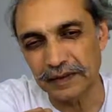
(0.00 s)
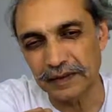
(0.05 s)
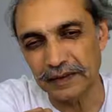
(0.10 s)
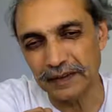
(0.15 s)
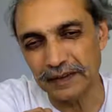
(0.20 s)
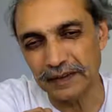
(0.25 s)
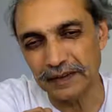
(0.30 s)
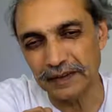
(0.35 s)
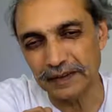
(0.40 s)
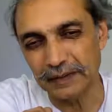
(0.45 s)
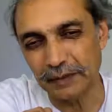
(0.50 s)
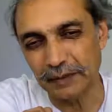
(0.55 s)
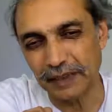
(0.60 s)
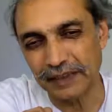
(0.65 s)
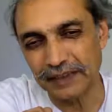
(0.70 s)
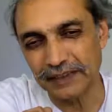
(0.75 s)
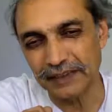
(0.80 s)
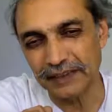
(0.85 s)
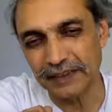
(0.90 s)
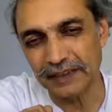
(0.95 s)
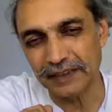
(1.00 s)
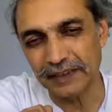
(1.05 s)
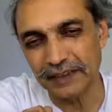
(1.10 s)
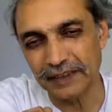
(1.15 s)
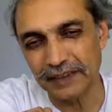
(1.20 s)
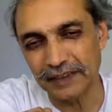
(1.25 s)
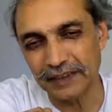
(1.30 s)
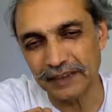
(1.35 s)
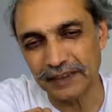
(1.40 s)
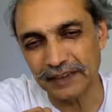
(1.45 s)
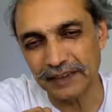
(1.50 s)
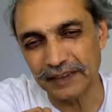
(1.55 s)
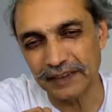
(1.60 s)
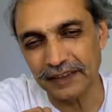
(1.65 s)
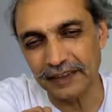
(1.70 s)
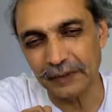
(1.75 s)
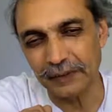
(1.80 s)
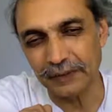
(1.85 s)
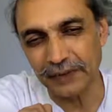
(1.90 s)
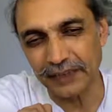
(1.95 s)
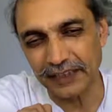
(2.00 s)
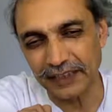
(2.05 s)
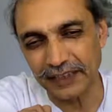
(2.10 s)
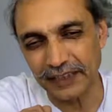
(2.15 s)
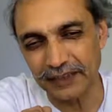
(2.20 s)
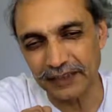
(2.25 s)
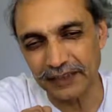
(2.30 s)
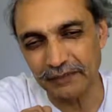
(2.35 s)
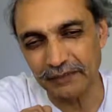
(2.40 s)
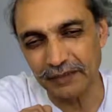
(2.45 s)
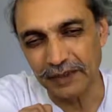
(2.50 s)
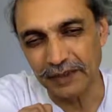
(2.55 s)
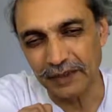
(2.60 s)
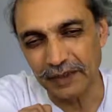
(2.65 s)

You might say in a weekend,